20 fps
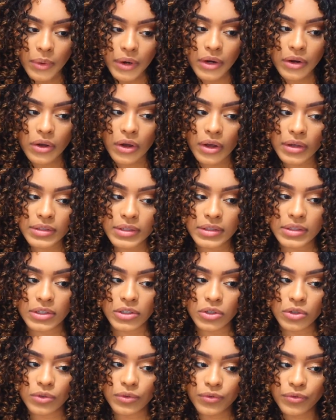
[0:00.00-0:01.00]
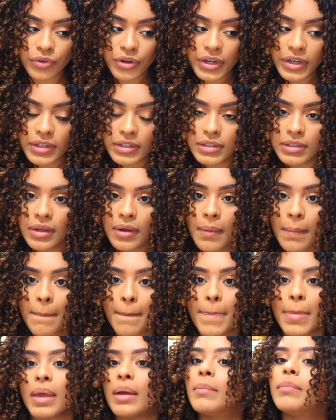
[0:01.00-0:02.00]
want to cause additional frizz,
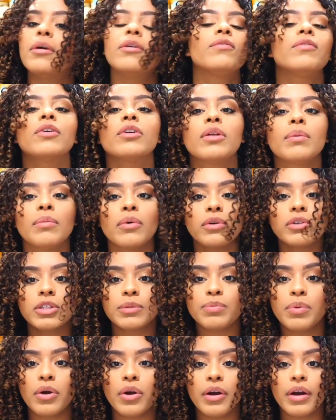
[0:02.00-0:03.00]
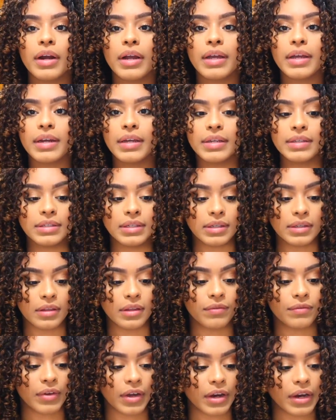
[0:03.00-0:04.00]
but for the most part it is
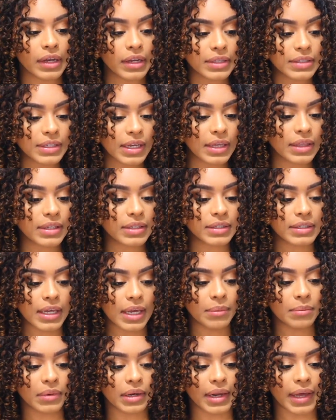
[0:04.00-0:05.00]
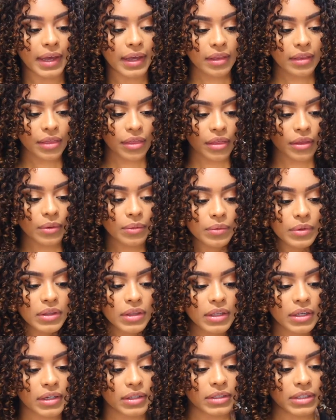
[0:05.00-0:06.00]
it's like the same length
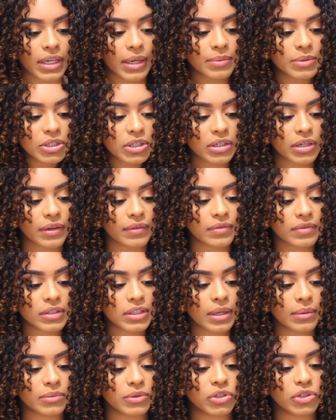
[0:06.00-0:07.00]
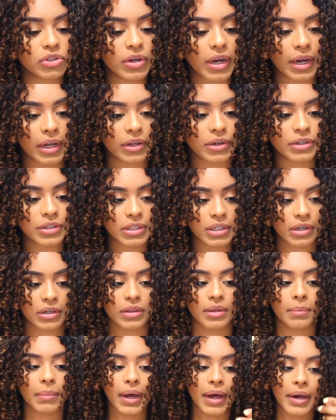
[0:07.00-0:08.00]
with the exception of some stragglers here
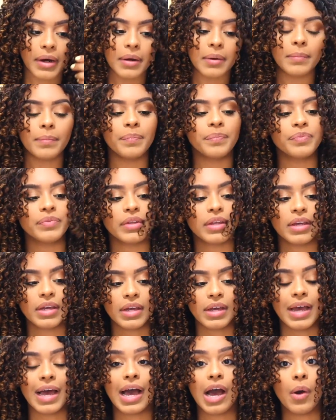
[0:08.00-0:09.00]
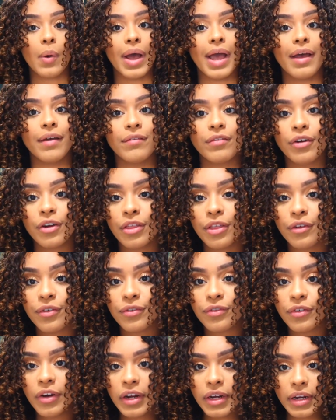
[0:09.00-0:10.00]
in the bottom. However, the
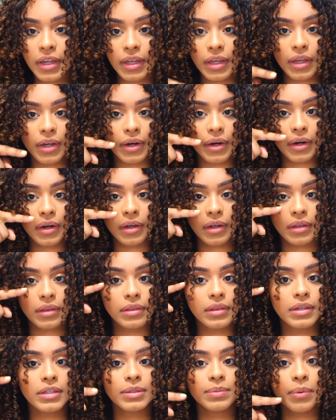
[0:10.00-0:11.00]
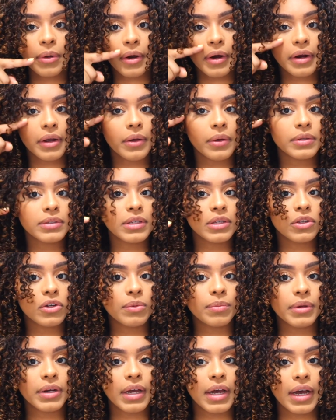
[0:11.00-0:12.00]
front here, this part goes a
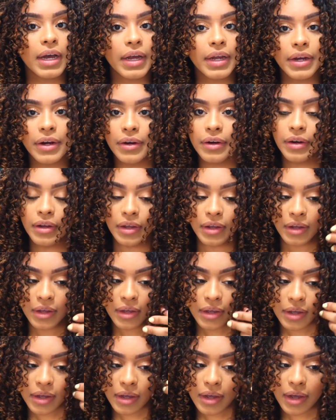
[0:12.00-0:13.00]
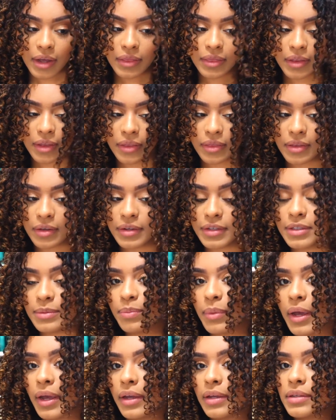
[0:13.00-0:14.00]
little bit higher, and then these
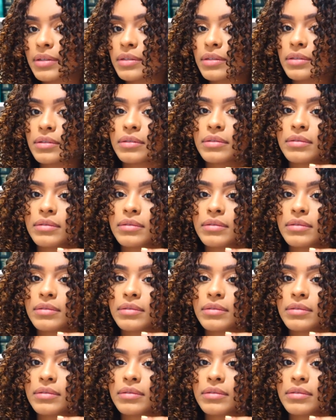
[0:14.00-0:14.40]
bangs